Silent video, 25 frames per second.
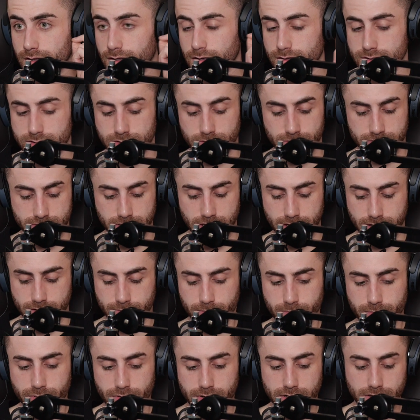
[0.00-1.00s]
So it was
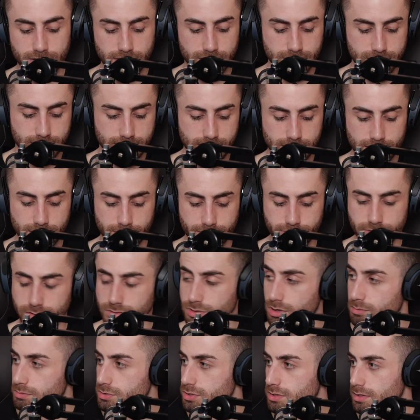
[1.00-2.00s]
like putting a kid up for
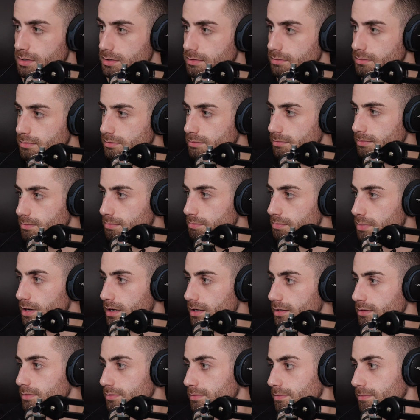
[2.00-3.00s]
adoption,
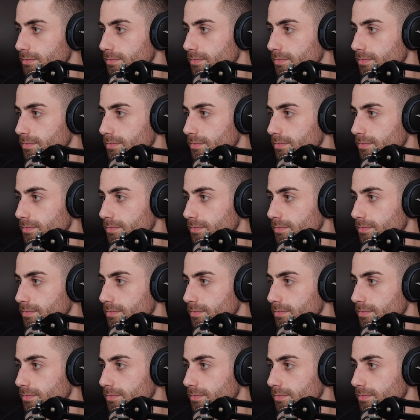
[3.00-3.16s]
but